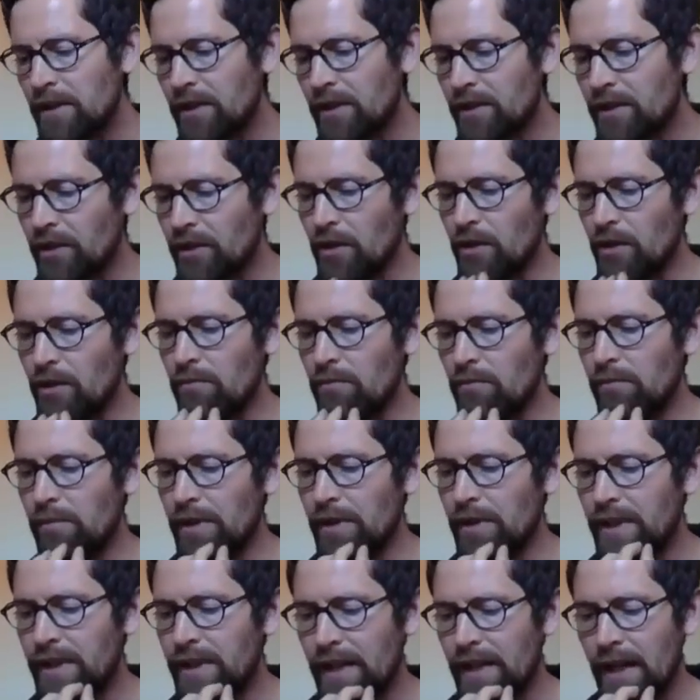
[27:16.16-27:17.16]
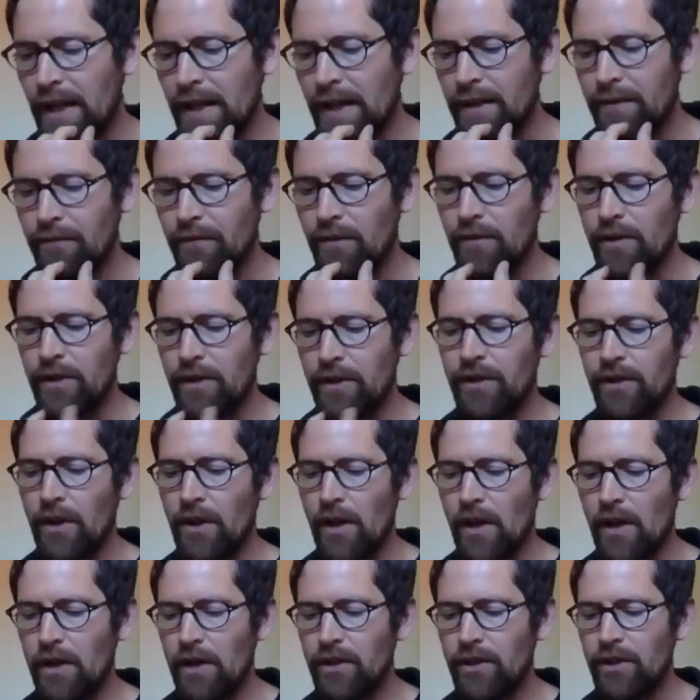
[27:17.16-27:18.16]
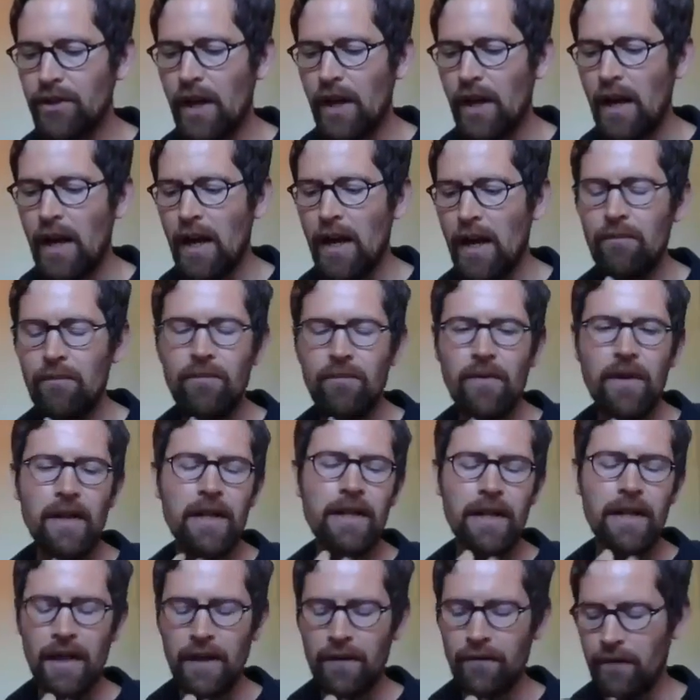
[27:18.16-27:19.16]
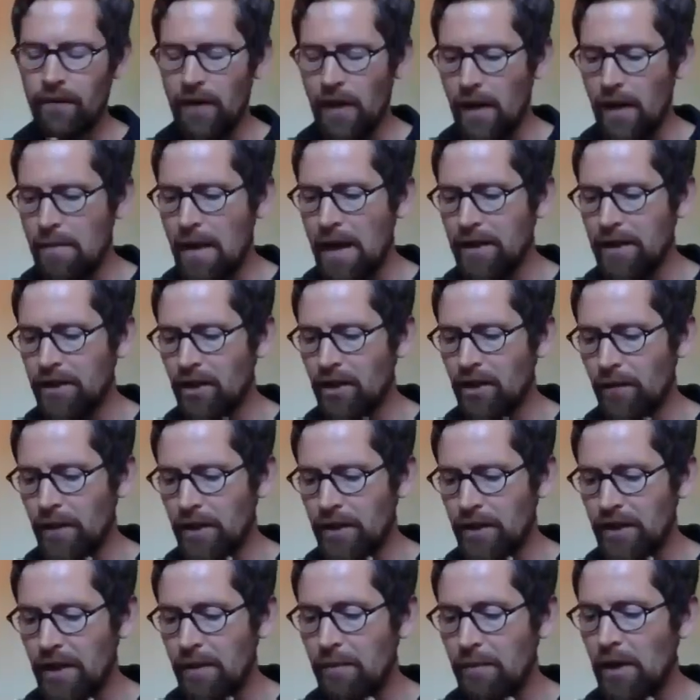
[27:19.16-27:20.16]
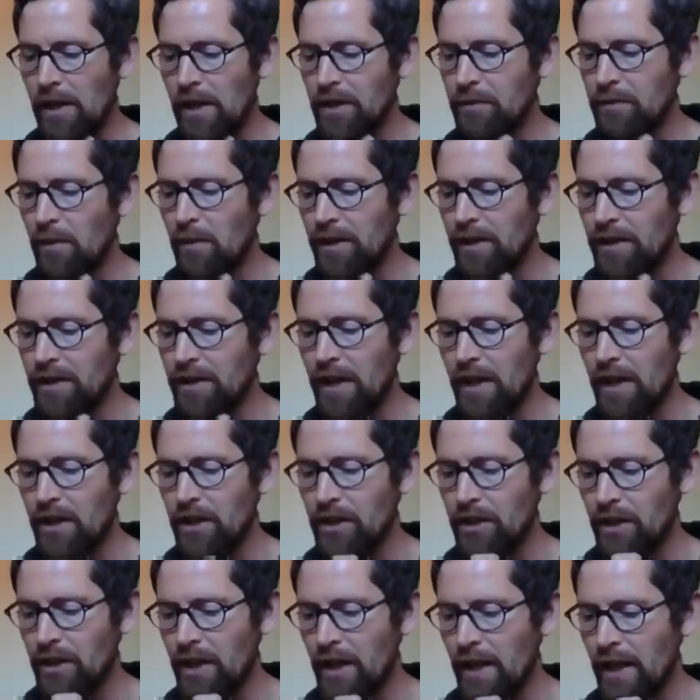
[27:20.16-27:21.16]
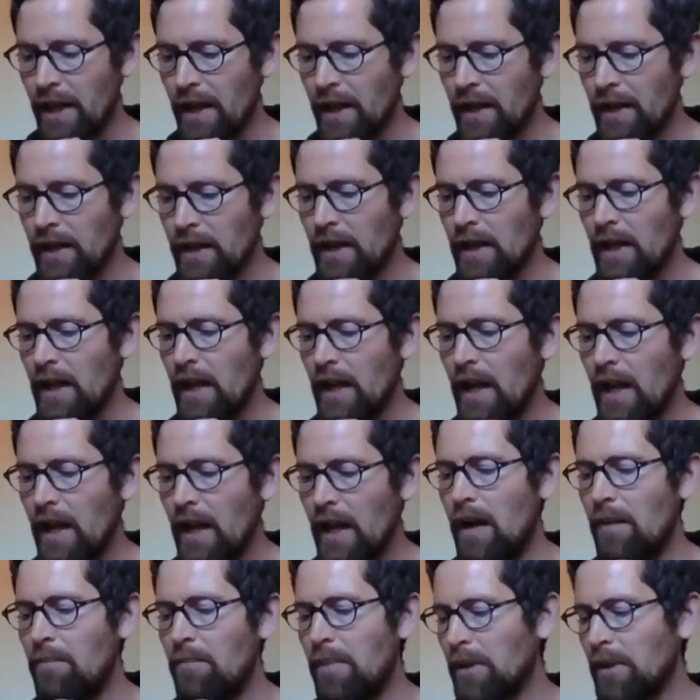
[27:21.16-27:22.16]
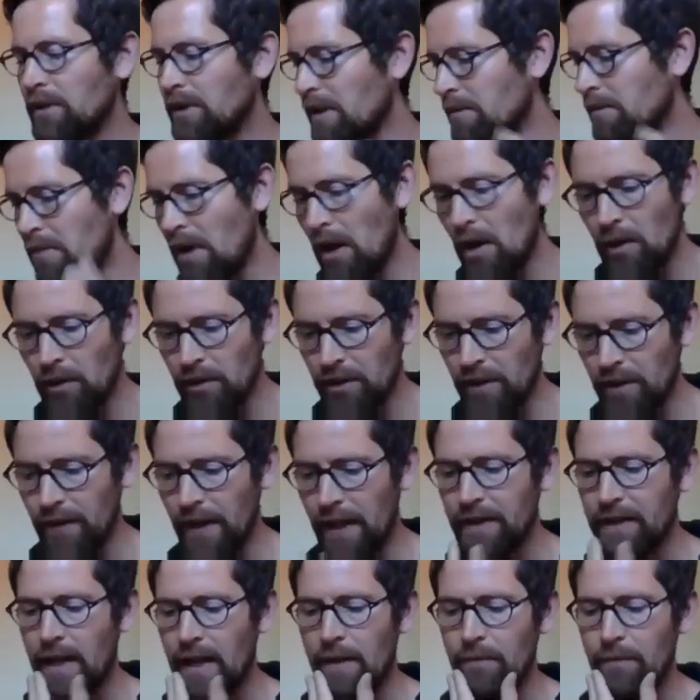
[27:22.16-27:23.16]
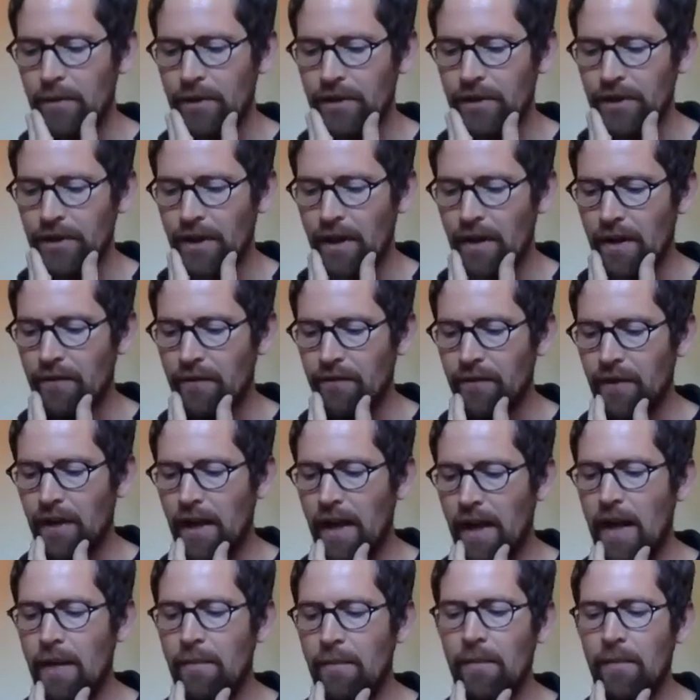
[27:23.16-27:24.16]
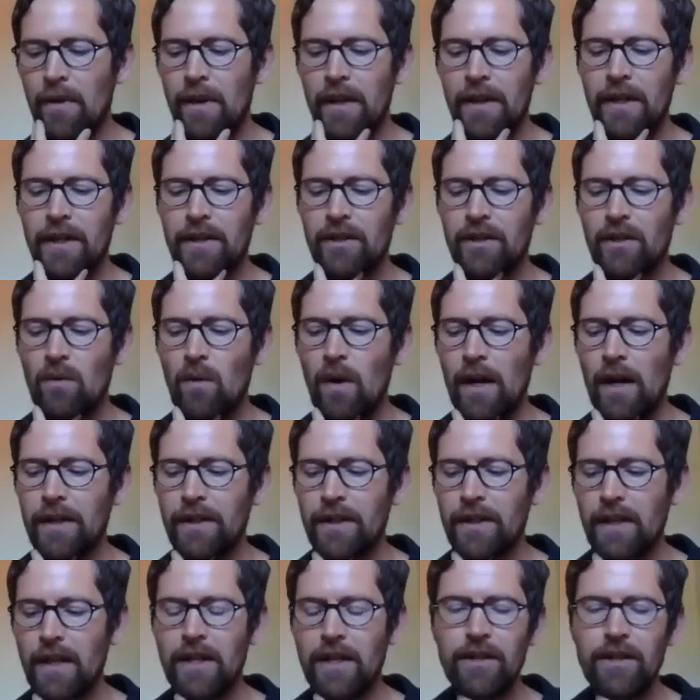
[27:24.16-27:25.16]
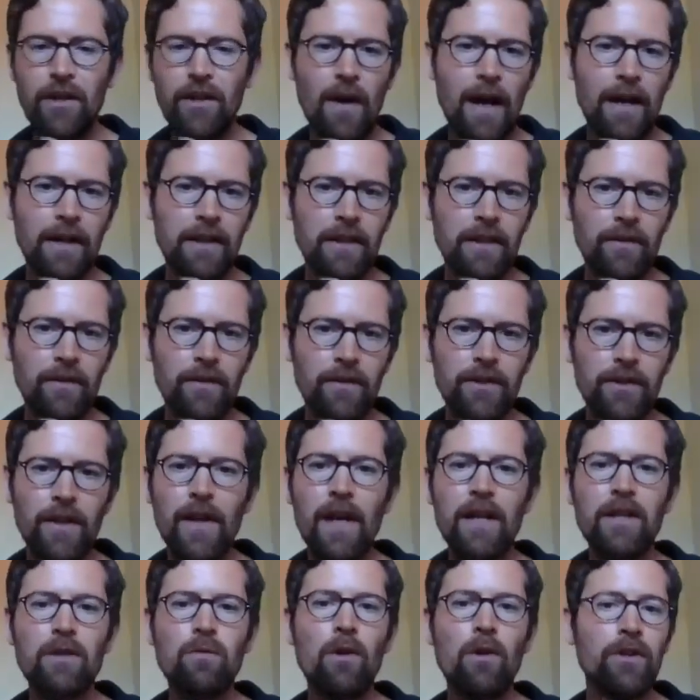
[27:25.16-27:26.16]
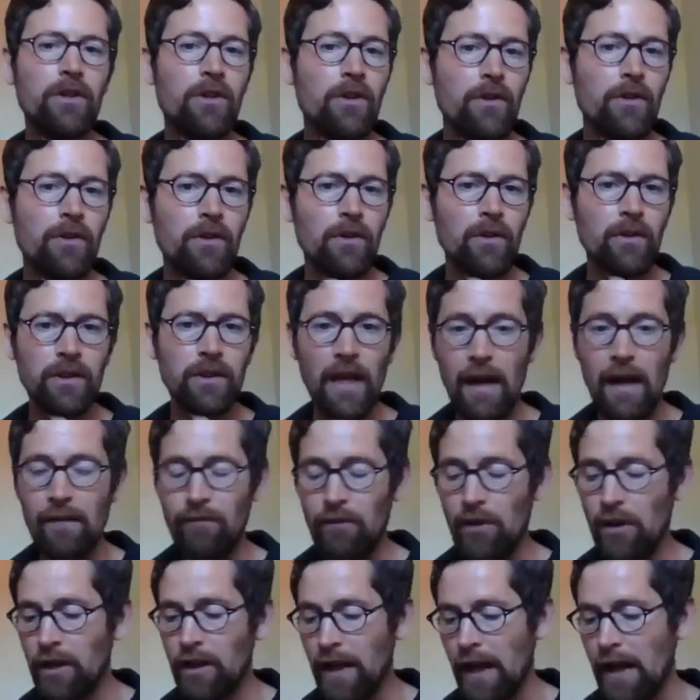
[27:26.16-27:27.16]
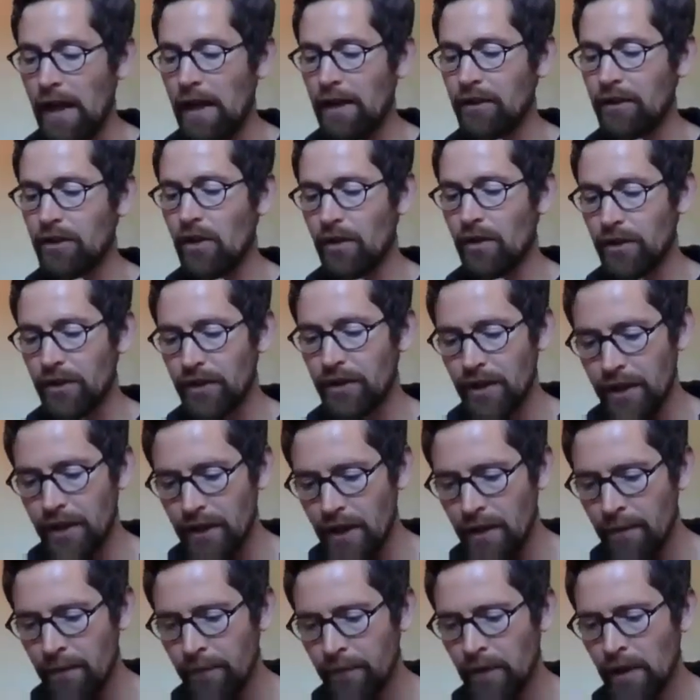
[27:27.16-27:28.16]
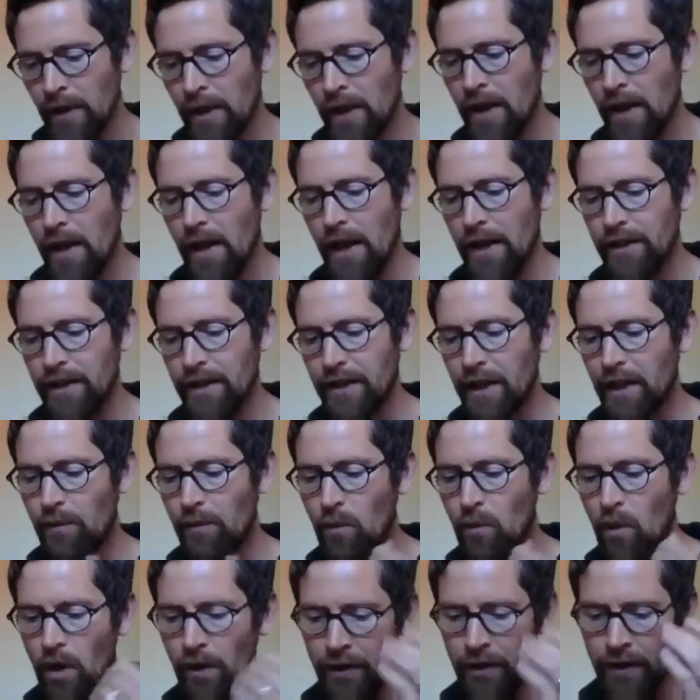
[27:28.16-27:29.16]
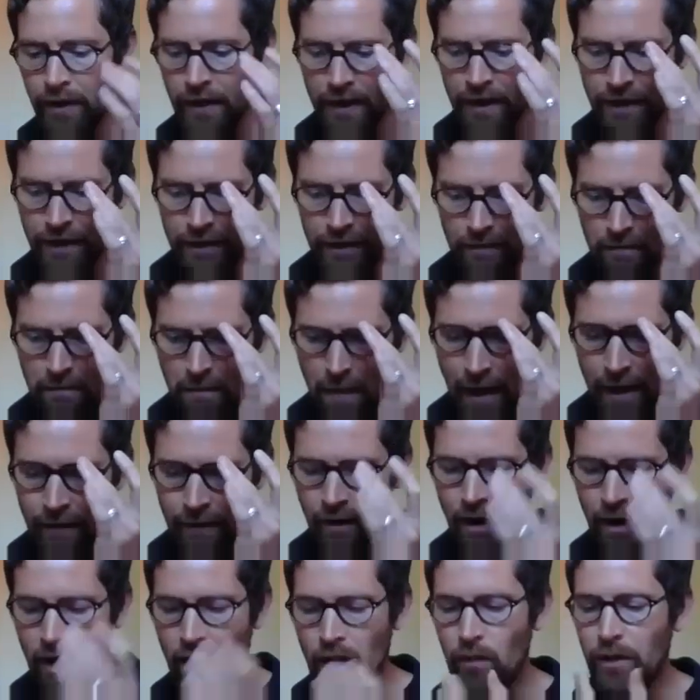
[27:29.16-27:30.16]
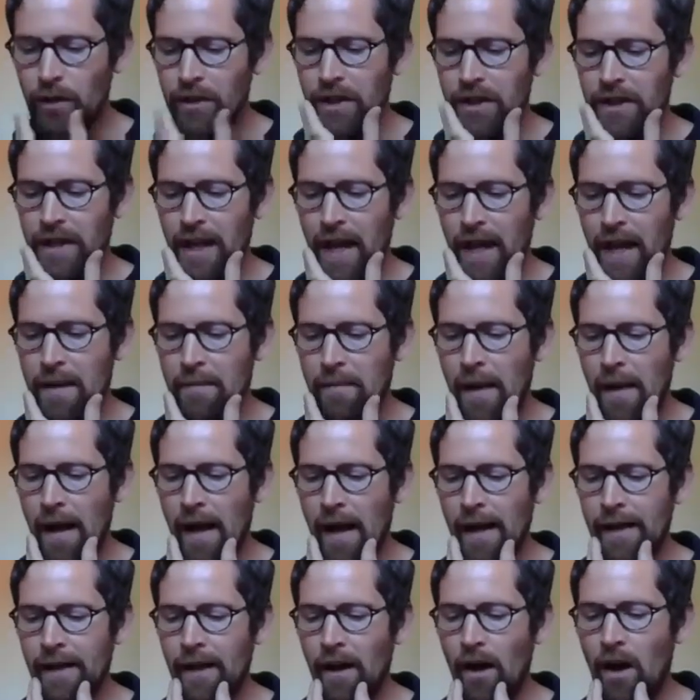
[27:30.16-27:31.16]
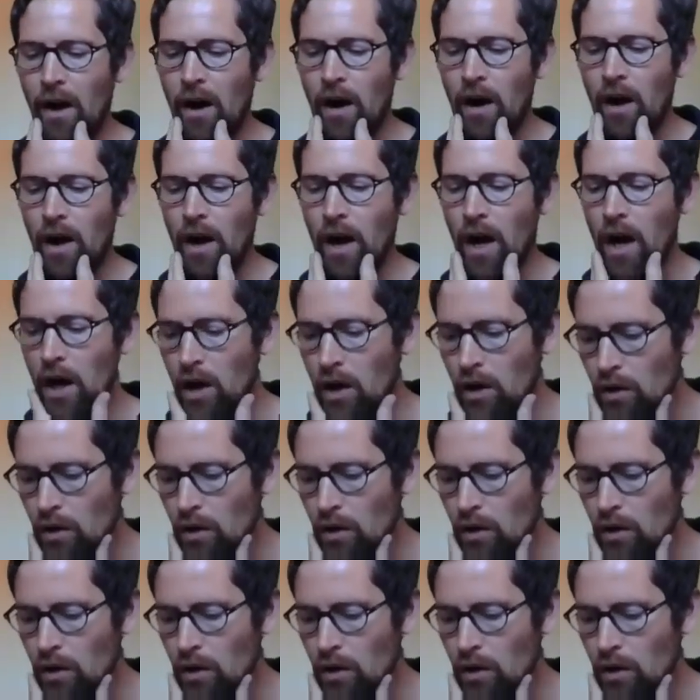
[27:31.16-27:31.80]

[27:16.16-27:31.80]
similar to Zoom, but designed for research, really kind of majors on the stimulus presentation here, built-in polls and that type of stuff, and it's quite interactive. So that's one to Google to have a look at and consider. A second one is Miro, which is MIRO.